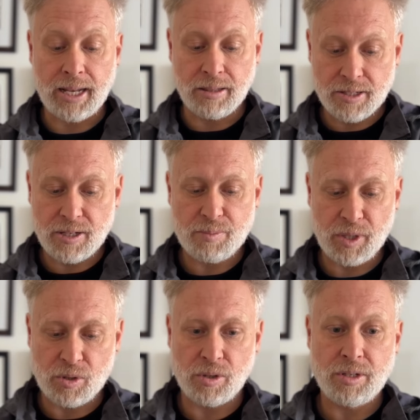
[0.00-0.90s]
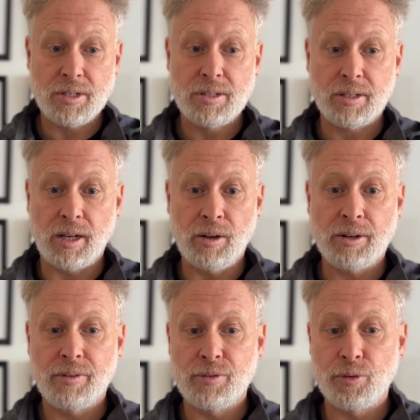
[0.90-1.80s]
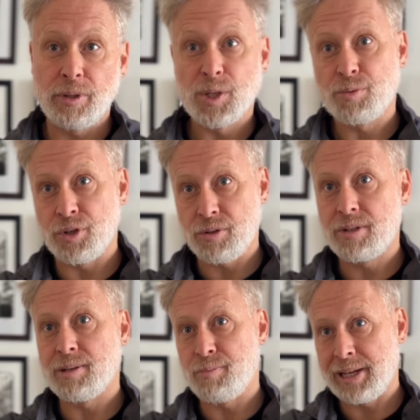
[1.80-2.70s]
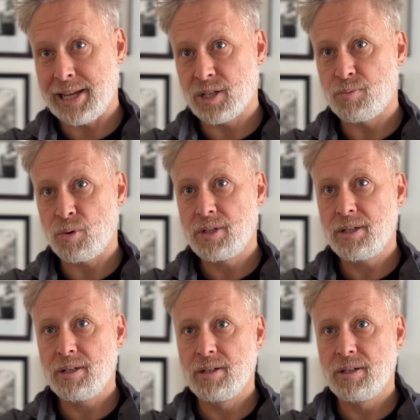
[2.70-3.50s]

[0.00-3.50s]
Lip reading: And this is because a lot of the food that's produced is being exported,